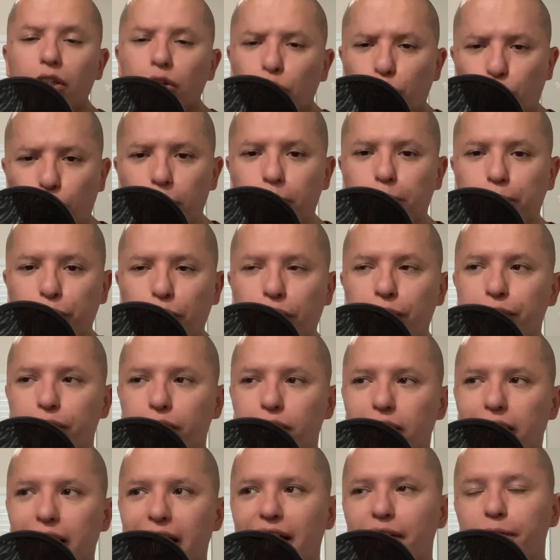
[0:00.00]
to improve your
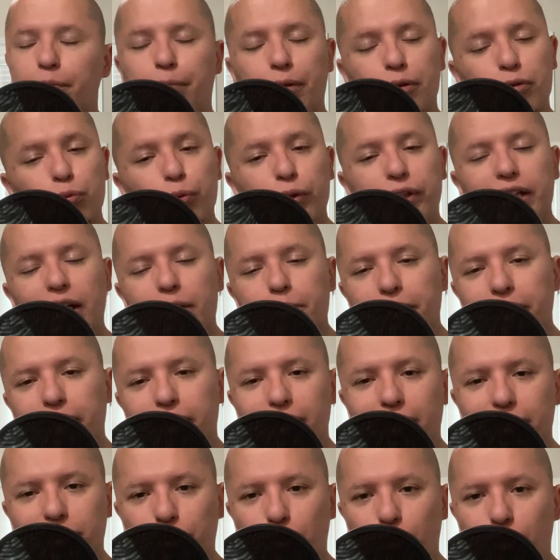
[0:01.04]
life but with everything
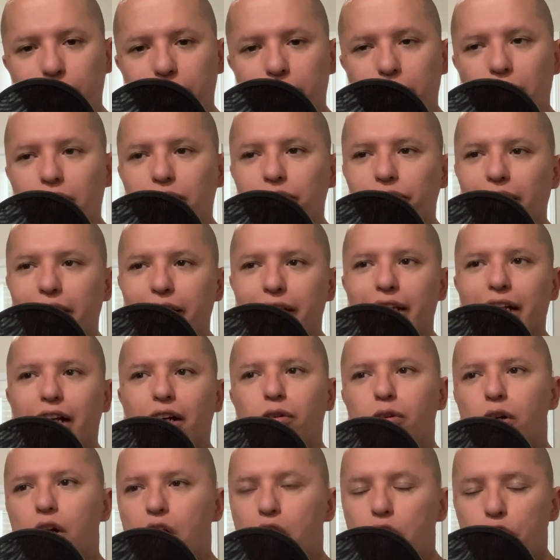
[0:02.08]
that's going on right now
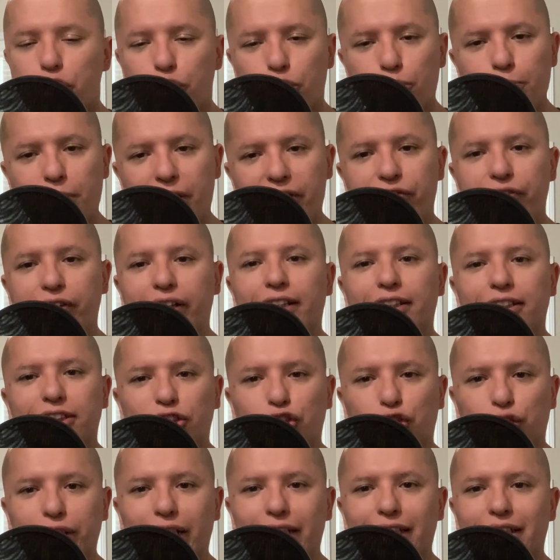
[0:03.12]
you might feel
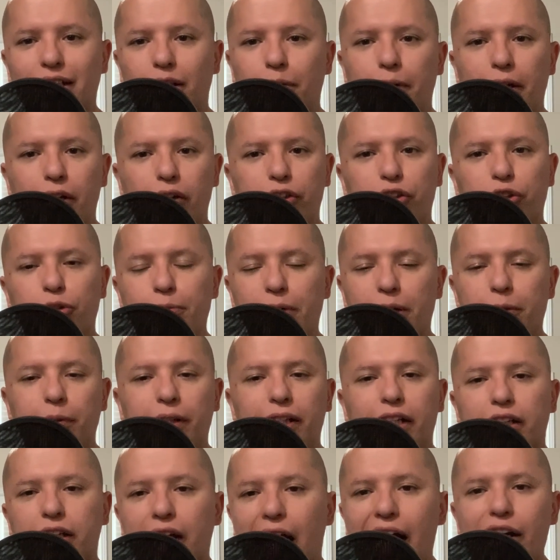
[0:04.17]
stressed about it. you might be
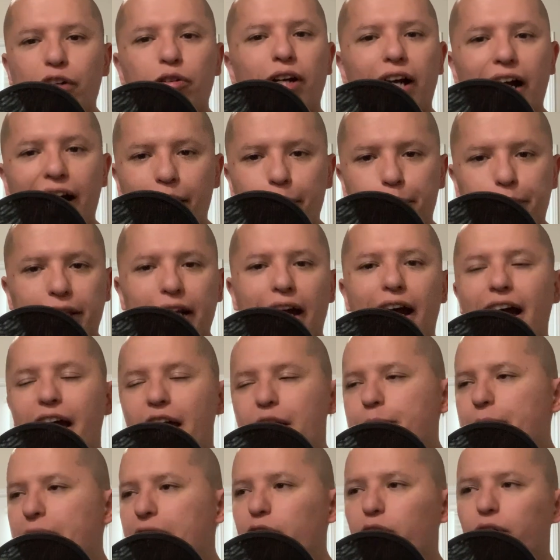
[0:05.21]
like i don't have
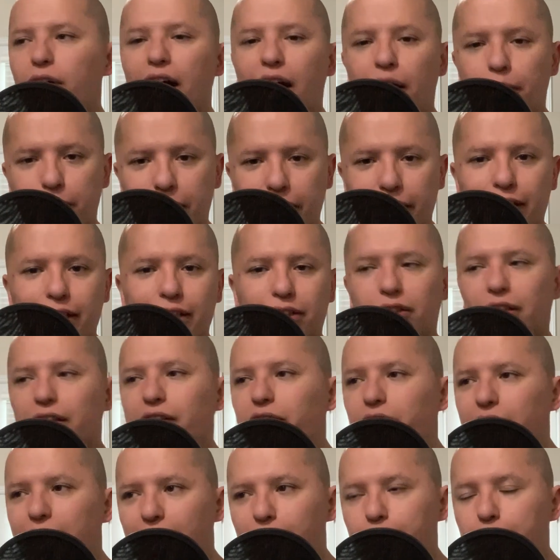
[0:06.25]
time i don't have this i
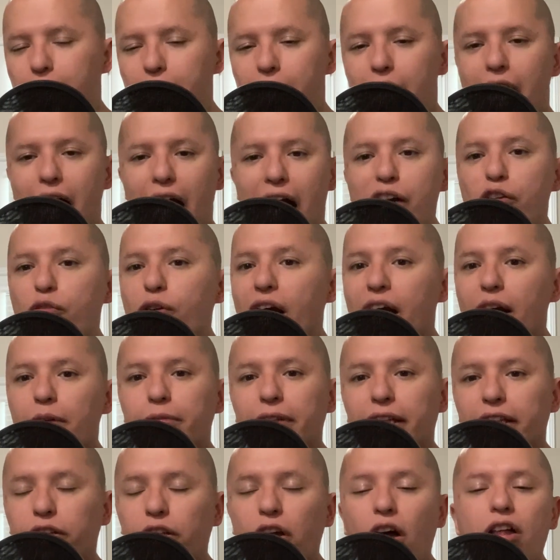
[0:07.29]
don't have i don't have
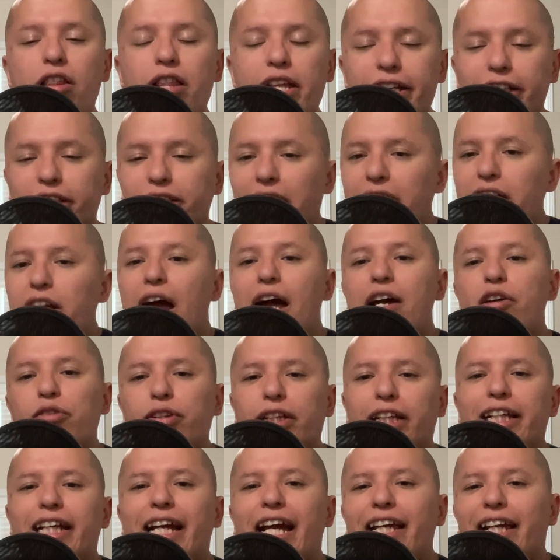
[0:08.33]
the knowledge I, I don't
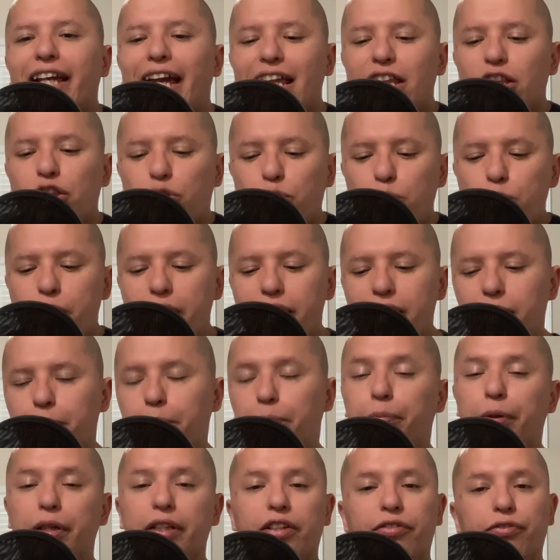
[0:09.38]
think i can do it
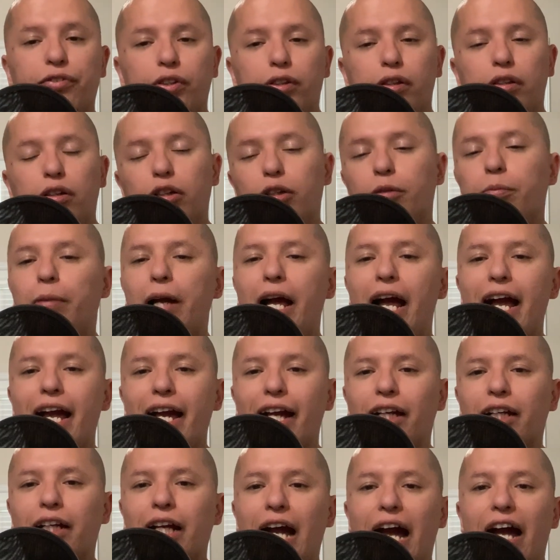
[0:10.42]
but if you look
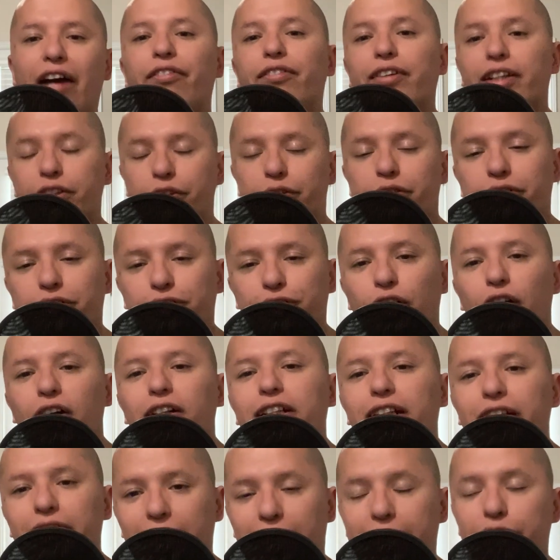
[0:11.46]
back after you
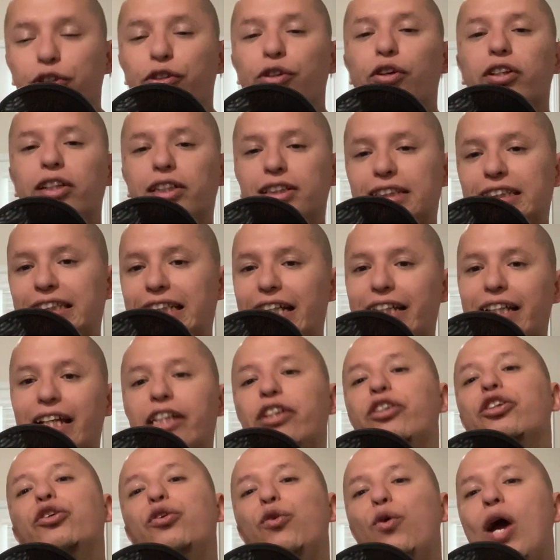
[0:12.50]
started and you understand
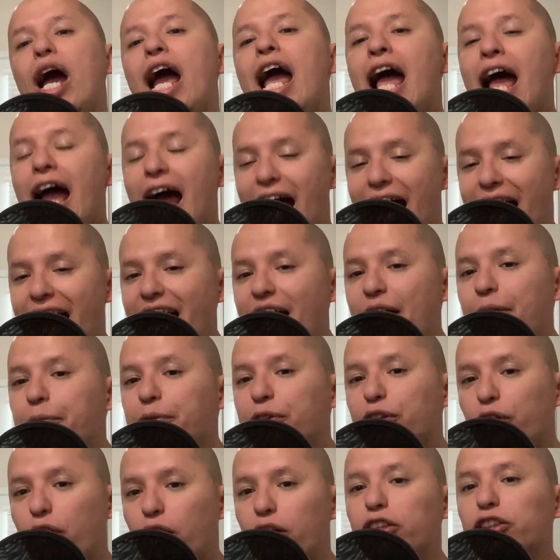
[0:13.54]
that you have
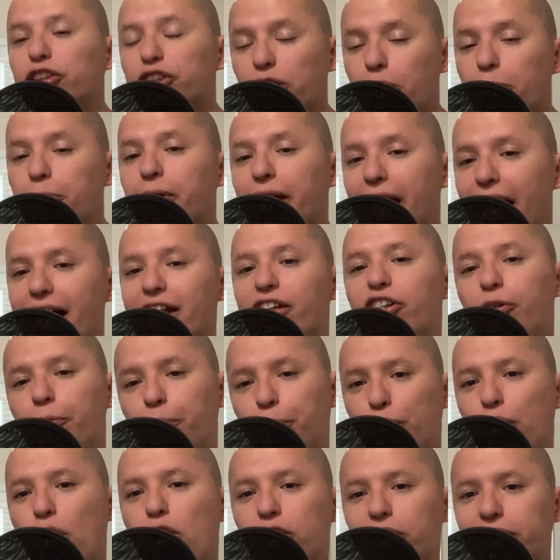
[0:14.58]
done some kind of
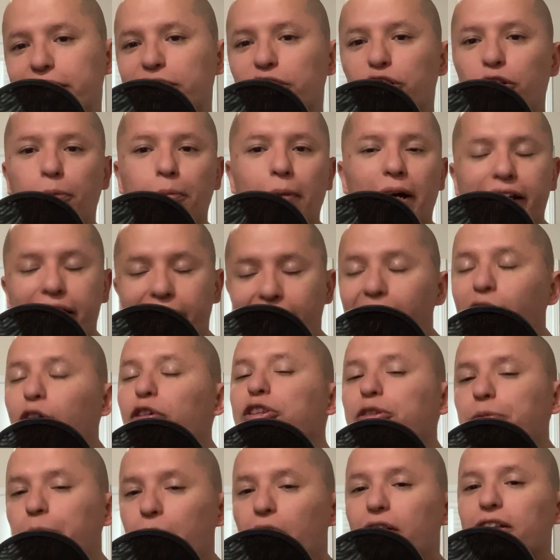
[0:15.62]
progress no matter how
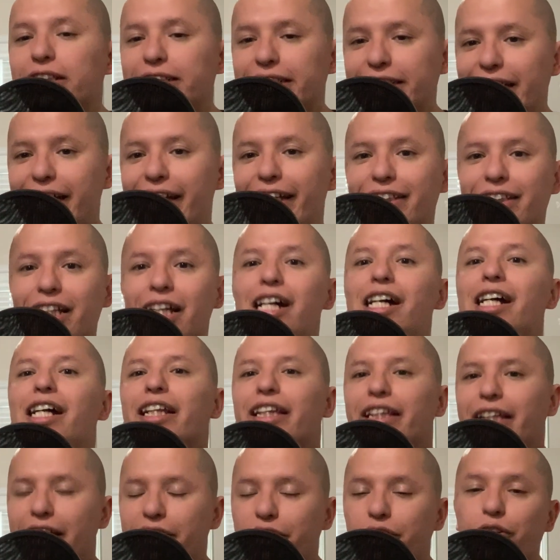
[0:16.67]
small it is
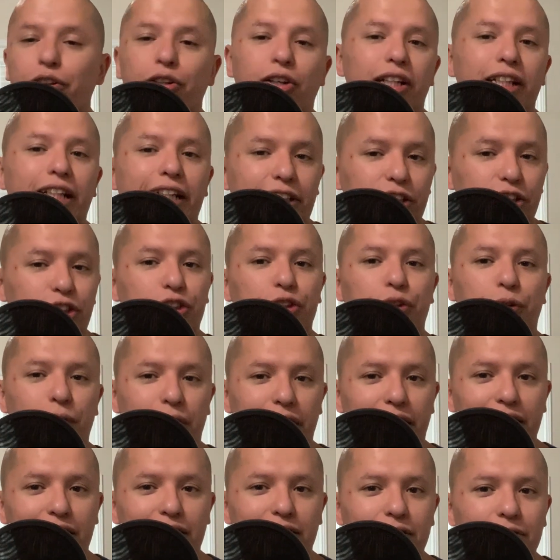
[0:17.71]
then you're gonna enjoy
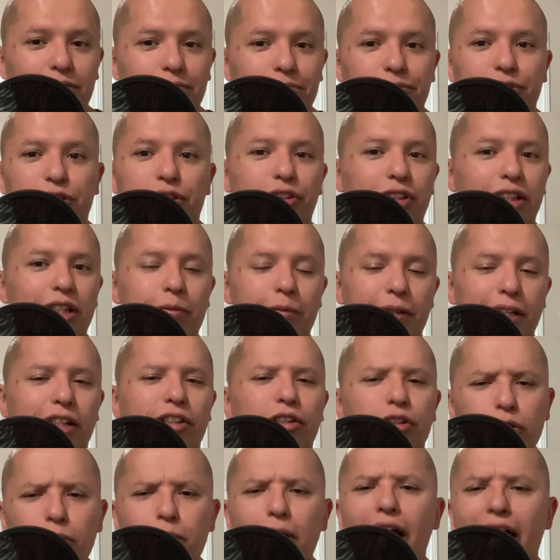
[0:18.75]
it you're gonna be like
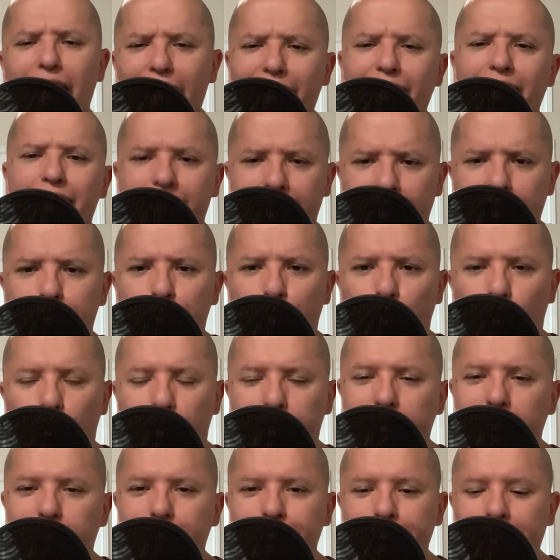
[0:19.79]
you know what i can keep
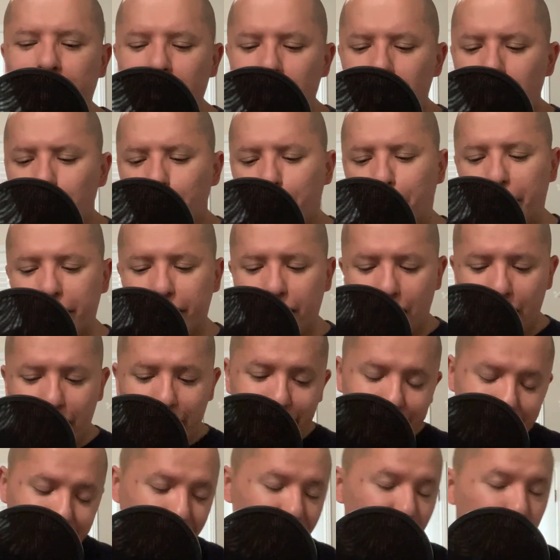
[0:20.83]
going but
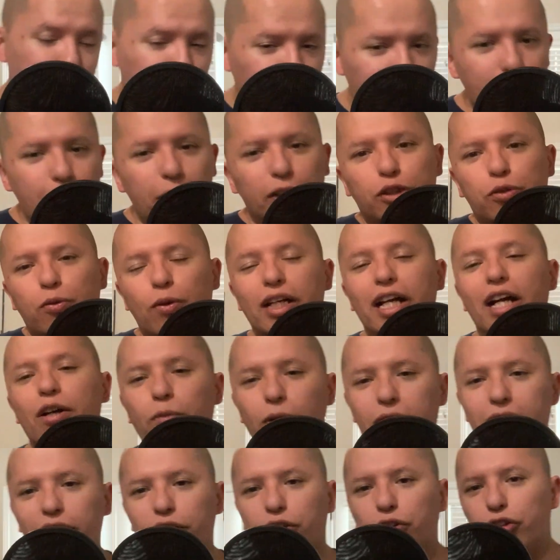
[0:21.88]
that's pretty much what i
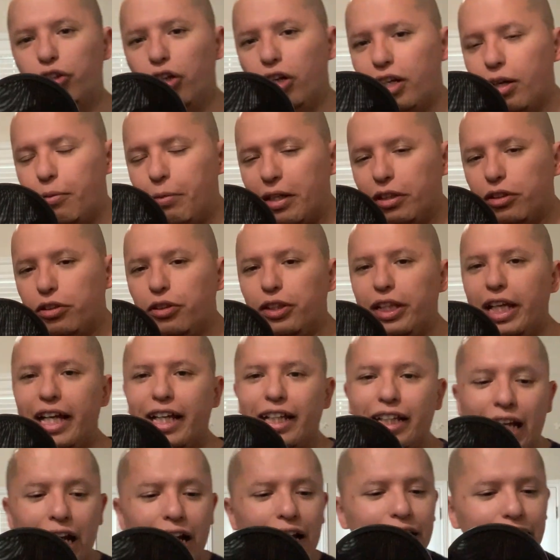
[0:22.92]
wanted to talk about
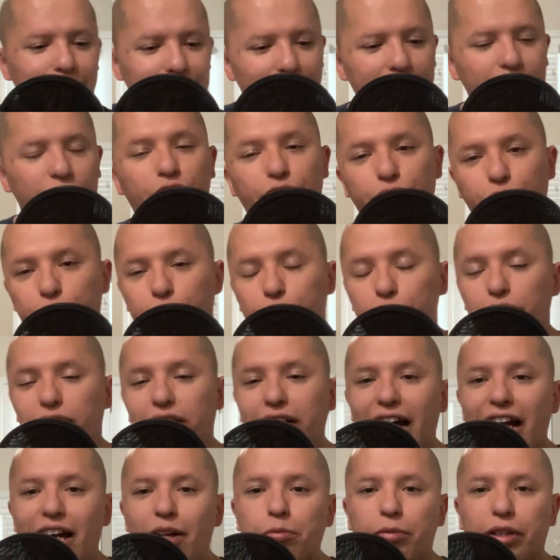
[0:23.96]
today thank you for your
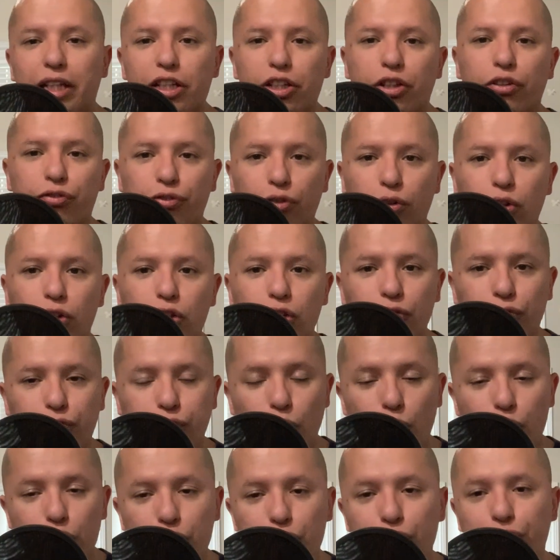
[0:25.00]
time. Thank you for,
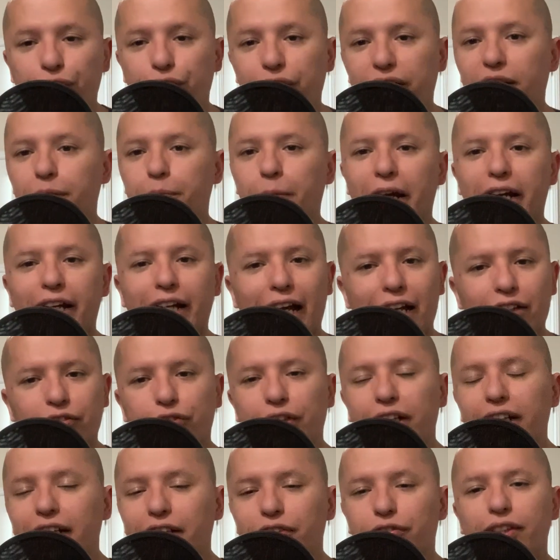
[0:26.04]
for your feedback. I
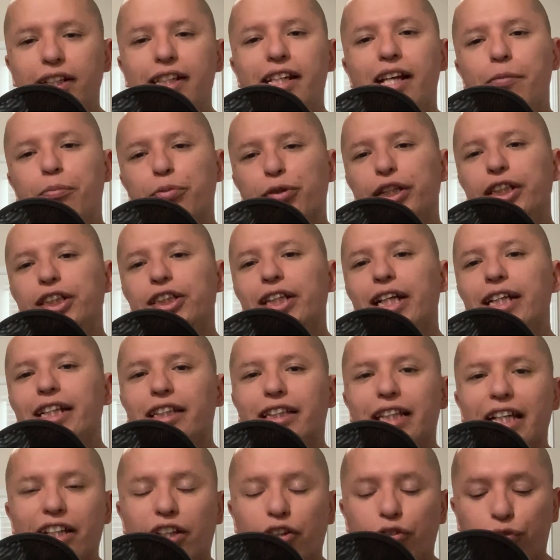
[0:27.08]
really, really appreciate it.
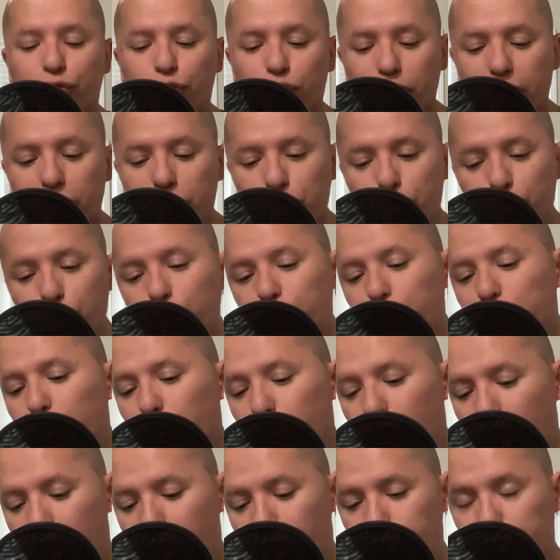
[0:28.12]
Thank you for the new
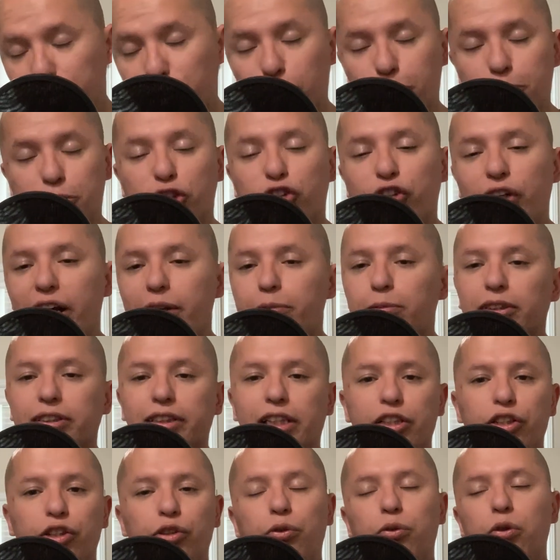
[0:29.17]
uh, subscribers, the
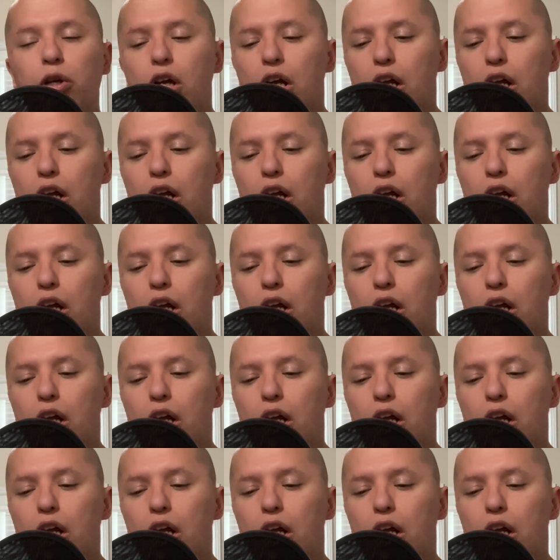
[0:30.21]
new